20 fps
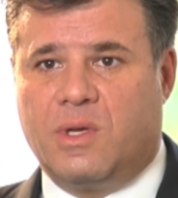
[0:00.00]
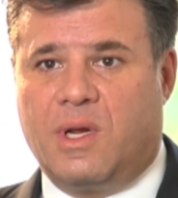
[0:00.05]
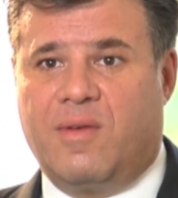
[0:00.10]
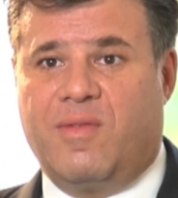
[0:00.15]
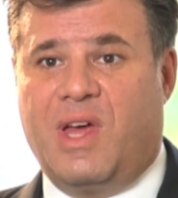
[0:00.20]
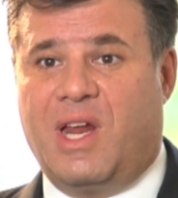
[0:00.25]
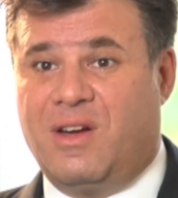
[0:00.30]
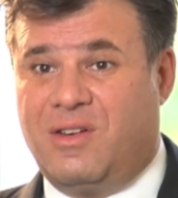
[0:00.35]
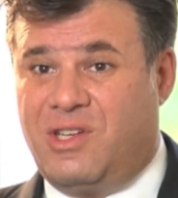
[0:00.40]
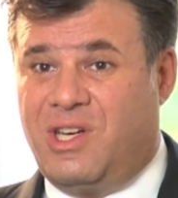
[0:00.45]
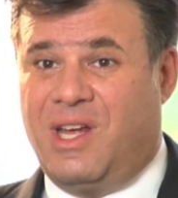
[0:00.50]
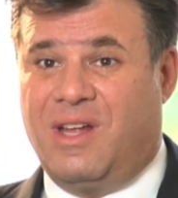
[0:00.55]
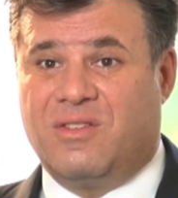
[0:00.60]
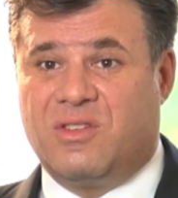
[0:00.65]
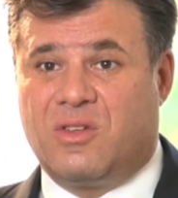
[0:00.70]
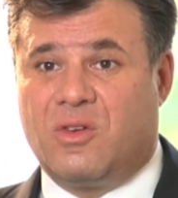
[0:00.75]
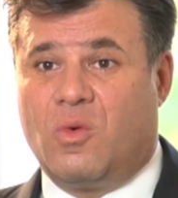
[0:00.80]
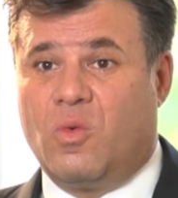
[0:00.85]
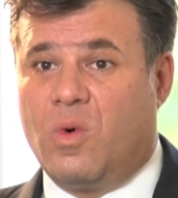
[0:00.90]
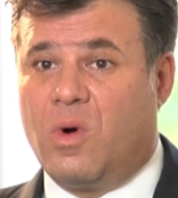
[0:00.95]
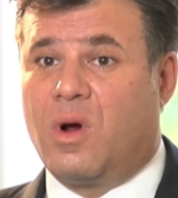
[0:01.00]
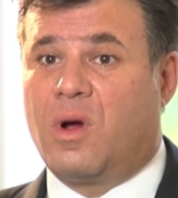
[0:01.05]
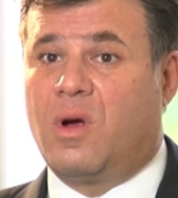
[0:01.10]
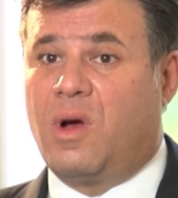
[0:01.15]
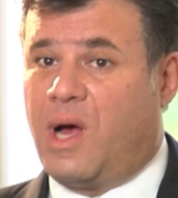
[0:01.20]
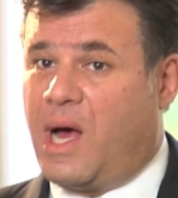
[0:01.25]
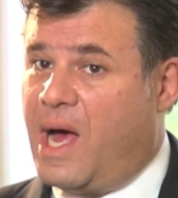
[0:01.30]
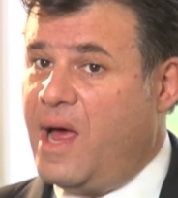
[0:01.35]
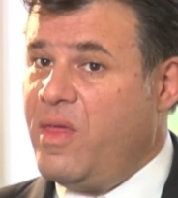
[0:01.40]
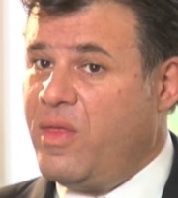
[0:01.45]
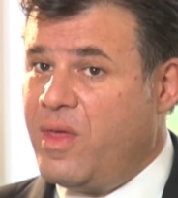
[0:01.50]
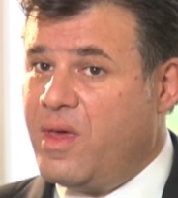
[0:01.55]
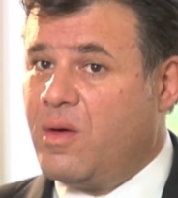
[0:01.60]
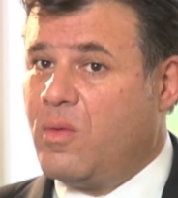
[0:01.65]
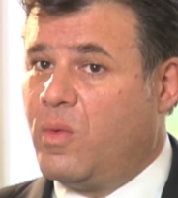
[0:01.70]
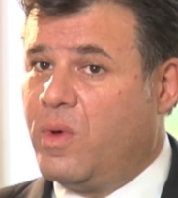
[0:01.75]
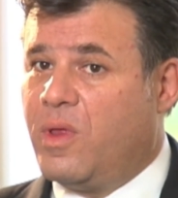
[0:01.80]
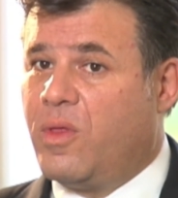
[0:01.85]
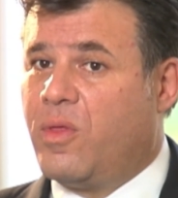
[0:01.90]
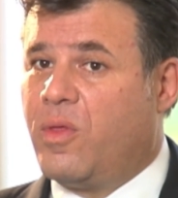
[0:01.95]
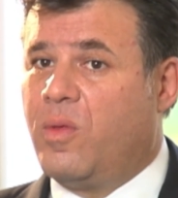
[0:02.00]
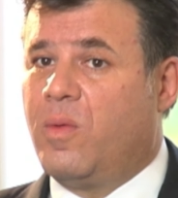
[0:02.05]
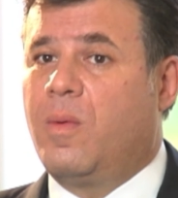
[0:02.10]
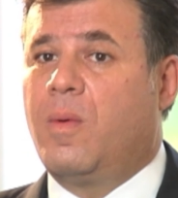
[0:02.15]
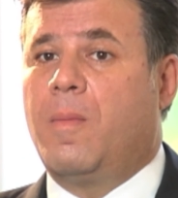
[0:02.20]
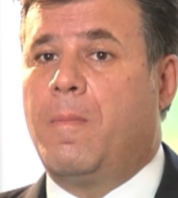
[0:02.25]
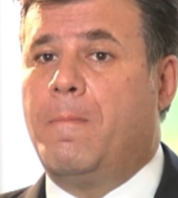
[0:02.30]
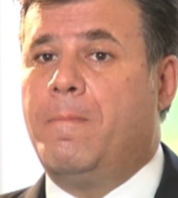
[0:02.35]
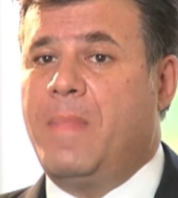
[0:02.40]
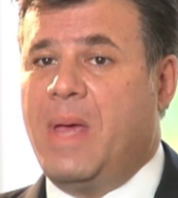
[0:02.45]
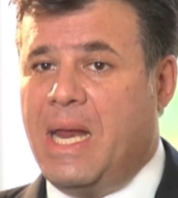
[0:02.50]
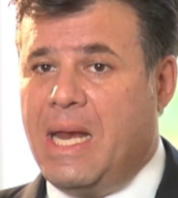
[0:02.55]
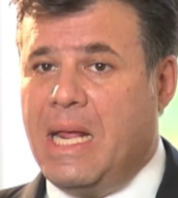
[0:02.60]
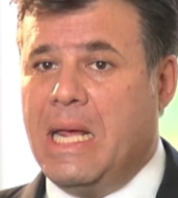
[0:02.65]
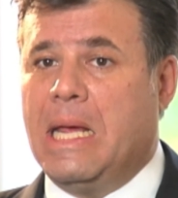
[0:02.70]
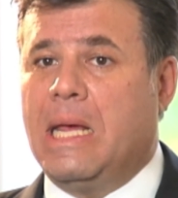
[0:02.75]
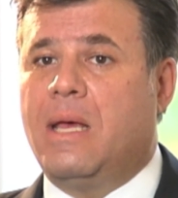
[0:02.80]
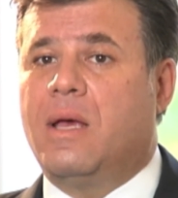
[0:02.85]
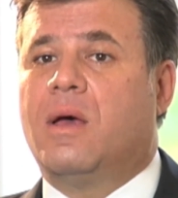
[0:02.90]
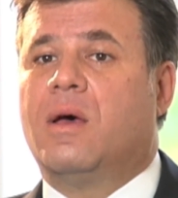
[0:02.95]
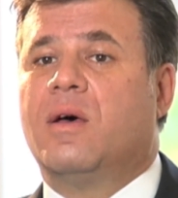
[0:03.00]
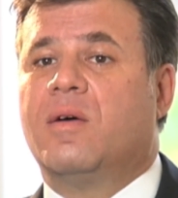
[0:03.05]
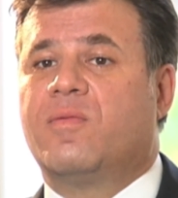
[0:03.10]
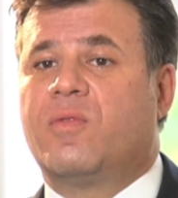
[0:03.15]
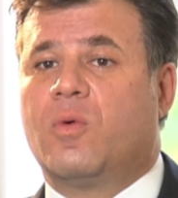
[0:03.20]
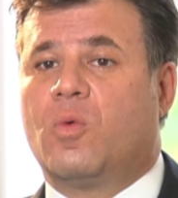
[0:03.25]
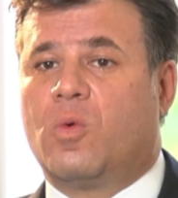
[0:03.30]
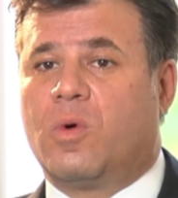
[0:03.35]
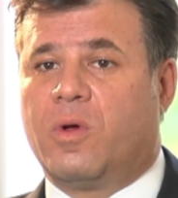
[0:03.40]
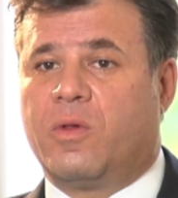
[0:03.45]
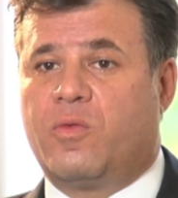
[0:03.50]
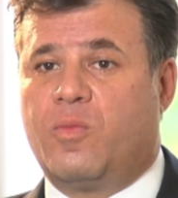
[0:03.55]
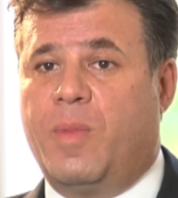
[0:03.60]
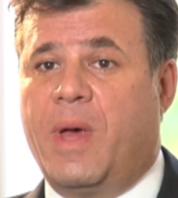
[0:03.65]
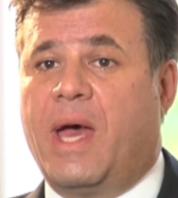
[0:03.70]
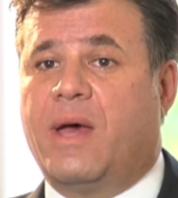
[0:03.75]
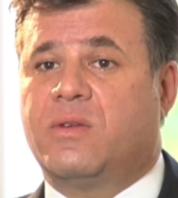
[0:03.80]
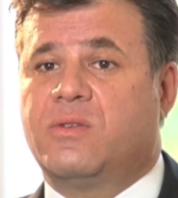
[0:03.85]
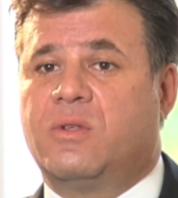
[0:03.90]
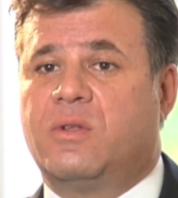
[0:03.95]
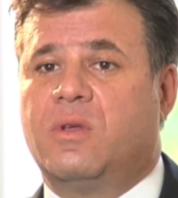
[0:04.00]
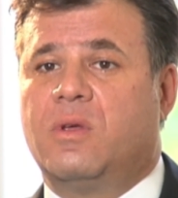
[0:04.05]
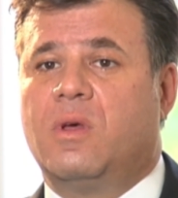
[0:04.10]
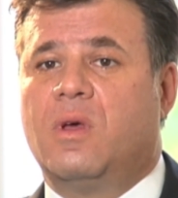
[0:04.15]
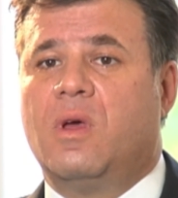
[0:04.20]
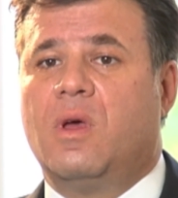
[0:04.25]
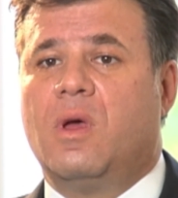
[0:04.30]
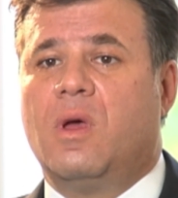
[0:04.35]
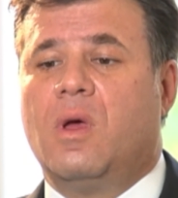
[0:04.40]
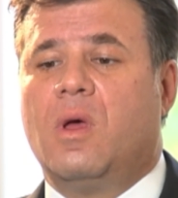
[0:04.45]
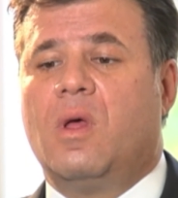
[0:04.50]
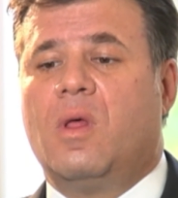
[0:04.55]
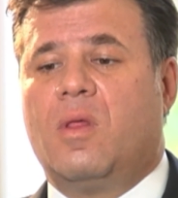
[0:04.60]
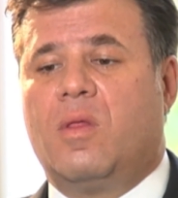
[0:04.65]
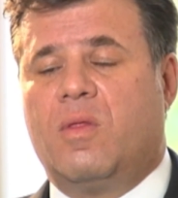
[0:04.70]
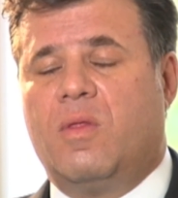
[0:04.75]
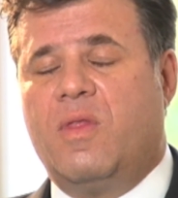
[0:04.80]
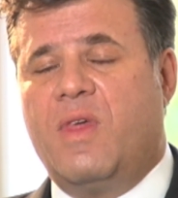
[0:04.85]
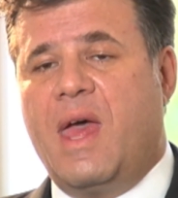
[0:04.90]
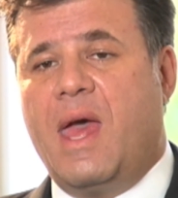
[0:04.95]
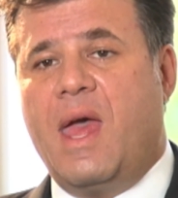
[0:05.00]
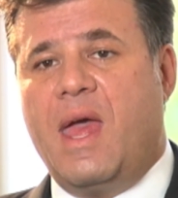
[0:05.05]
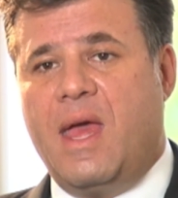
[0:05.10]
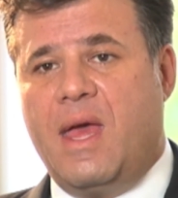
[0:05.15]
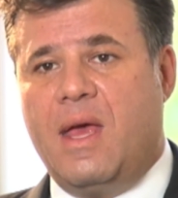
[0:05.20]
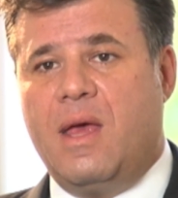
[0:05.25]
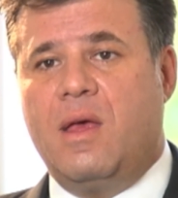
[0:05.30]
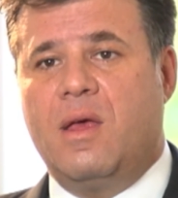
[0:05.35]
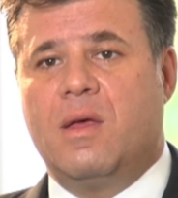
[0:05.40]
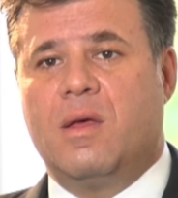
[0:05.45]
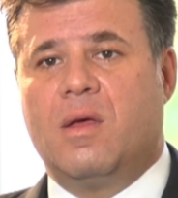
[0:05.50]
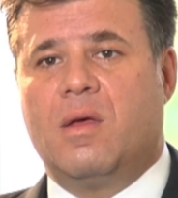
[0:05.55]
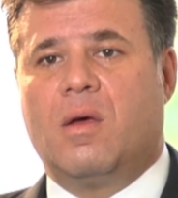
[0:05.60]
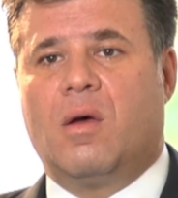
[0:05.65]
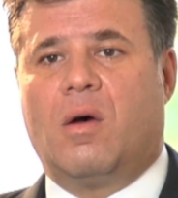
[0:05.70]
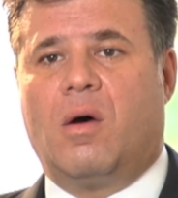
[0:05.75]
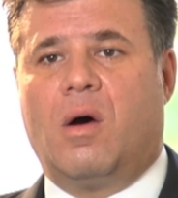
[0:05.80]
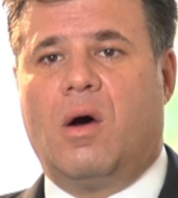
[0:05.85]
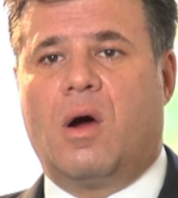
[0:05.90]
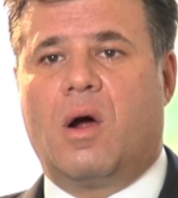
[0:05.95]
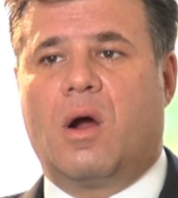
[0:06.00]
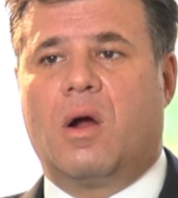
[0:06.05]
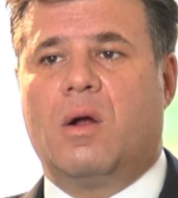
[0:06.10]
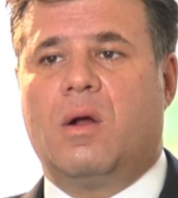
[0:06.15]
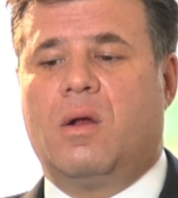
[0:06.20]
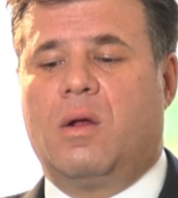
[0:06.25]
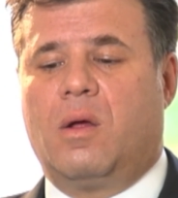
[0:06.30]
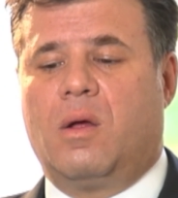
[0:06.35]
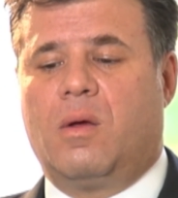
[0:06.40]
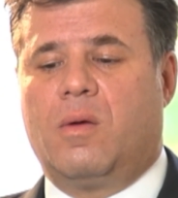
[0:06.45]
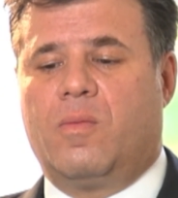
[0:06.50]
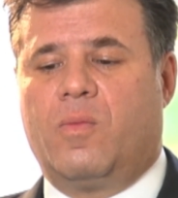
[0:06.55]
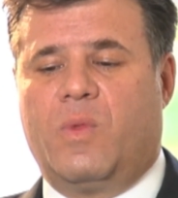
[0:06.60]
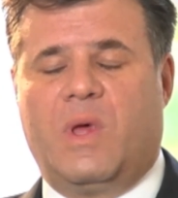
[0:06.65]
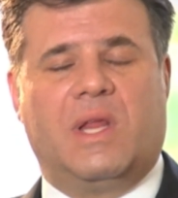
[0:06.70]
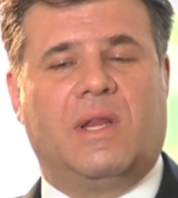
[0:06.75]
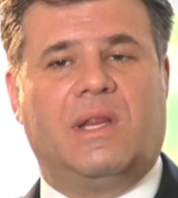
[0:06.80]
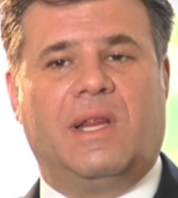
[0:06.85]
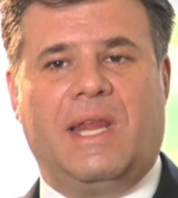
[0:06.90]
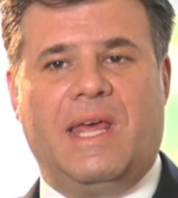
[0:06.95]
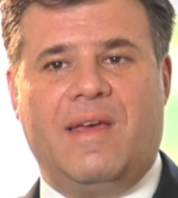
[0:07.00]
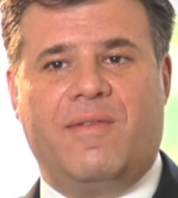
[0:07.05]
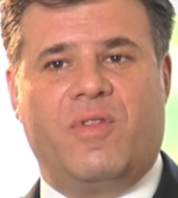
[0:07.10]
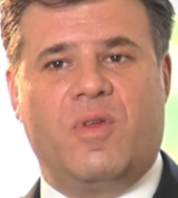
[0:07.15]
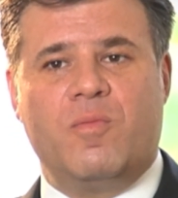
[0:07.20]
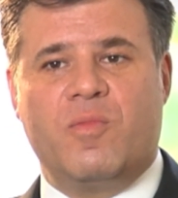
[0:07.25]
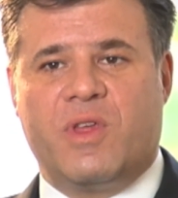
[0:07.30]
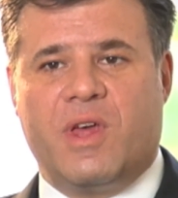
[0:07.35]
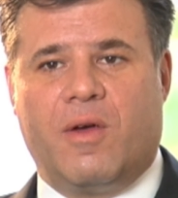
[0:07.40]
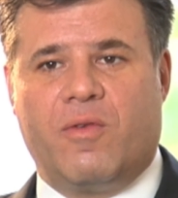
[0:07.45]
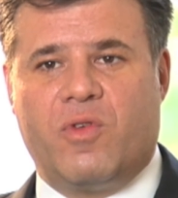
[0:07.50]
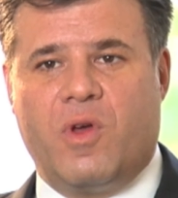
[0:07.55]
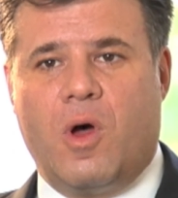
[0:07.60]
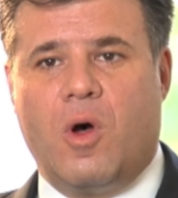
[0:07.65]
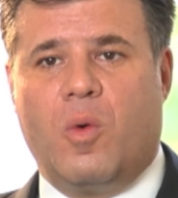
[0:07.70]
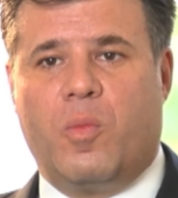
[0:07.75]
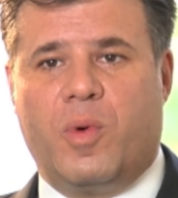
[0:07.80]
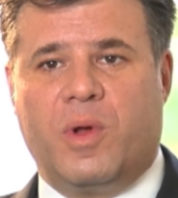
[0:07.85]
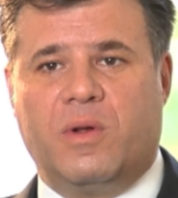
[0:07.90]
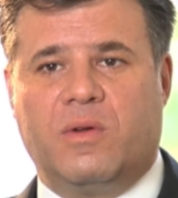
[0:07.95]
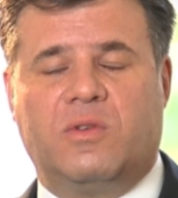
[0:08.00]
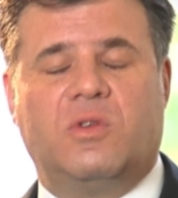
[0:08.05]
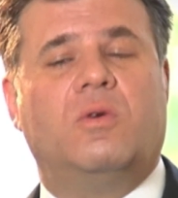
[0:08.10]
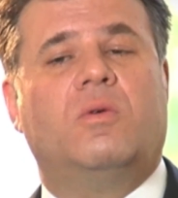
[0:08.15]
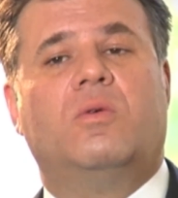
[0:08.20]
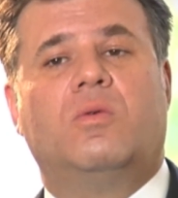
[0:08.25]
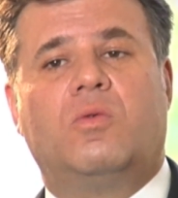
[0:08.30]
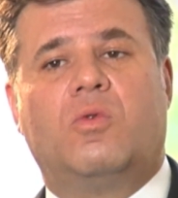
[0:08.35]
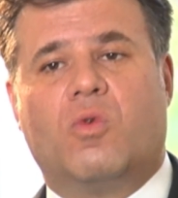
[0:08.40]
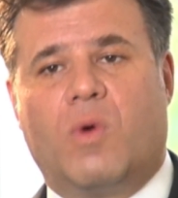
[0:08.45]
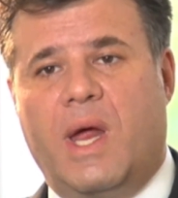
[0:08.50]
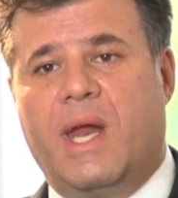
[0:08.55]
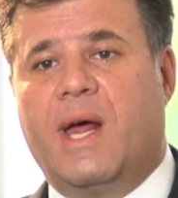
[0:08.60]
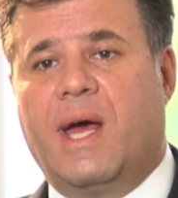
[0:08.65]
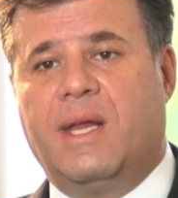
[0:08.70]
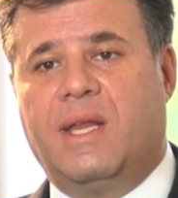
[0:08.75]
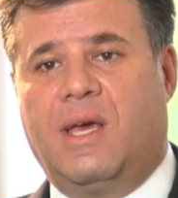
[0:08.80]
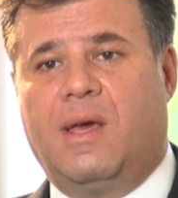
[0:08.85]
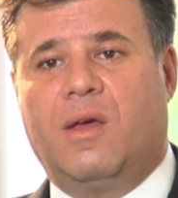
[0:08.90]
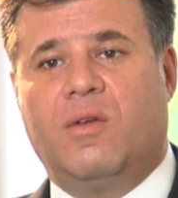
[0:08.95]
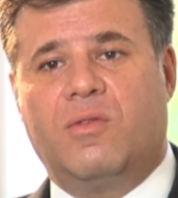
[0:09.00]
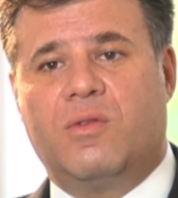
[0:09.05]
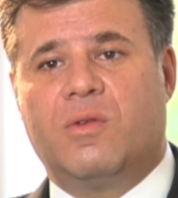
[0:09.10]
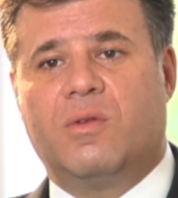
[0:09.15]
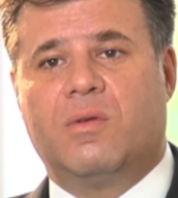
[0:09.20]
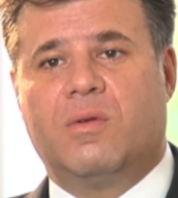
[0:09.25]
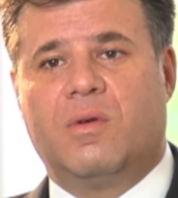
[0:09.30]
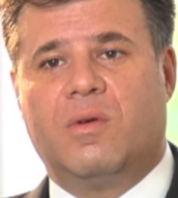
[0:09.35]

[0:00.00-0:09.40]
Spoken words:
and I've had a chance to work, I think, with many of the world's best, they leave themselves open to great ideas.